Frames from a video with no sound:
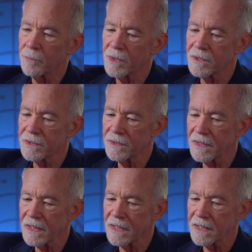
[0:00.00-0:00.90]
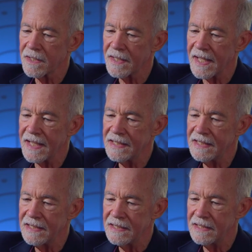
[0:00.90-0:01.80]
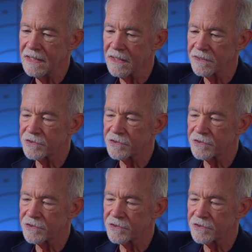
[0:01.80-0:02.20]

were uh, any uh,